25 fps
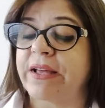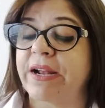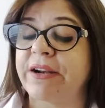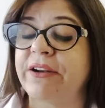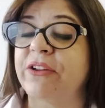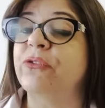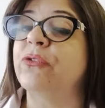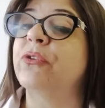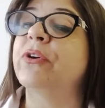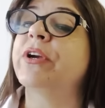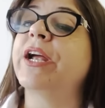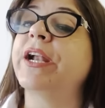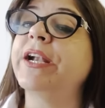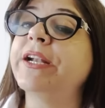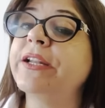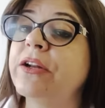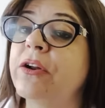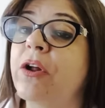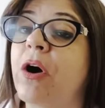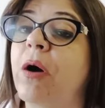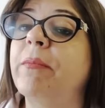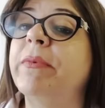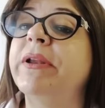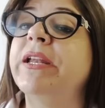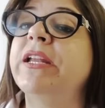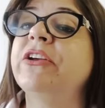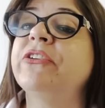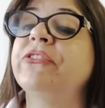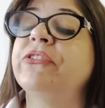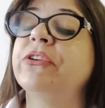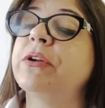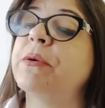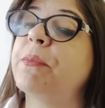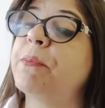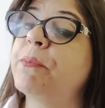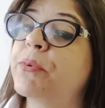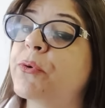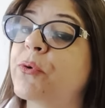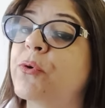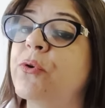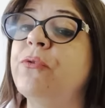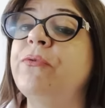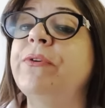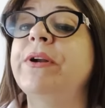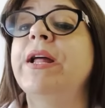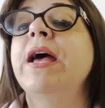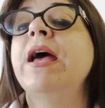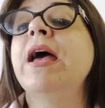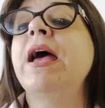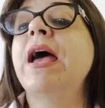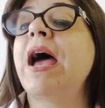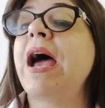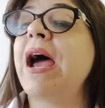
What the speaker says: That is, you get a nomination approved